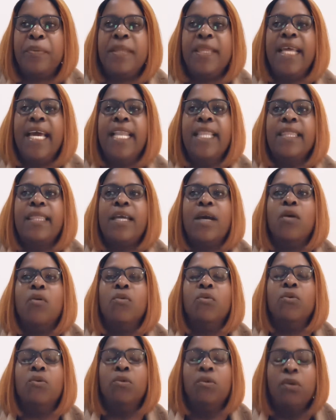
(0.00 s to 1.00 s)
Then they
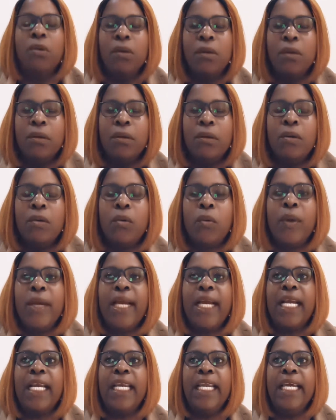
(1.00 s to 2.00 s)
will
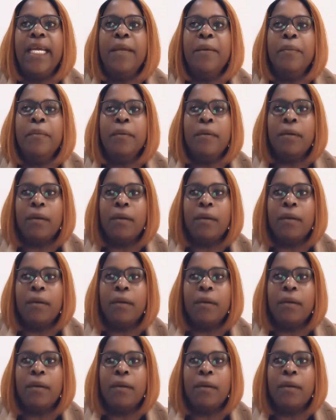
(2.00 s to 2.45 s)
quickly